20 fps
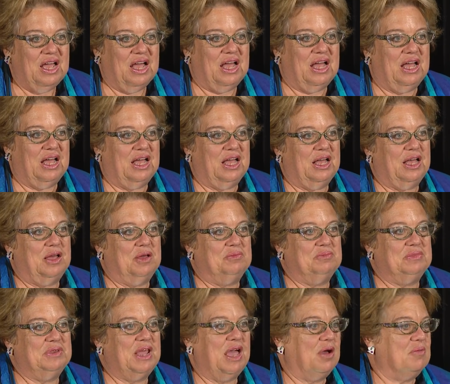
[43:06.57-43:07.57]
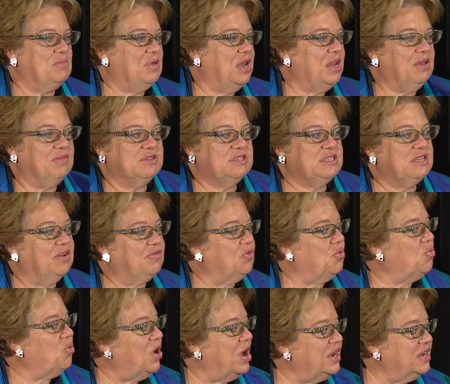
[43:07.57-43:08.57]
Now, many of us never
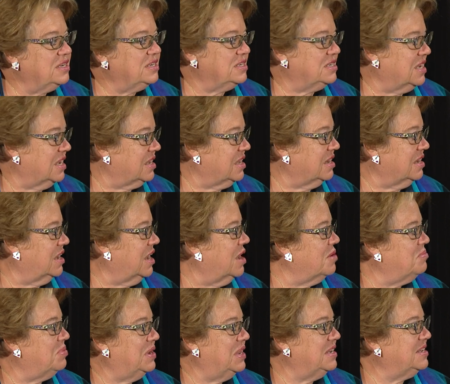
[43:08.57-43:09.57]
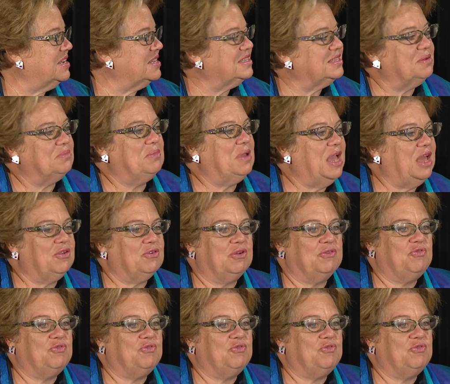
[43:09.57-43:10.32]
wanted to duck and hide, but it doesn't matter.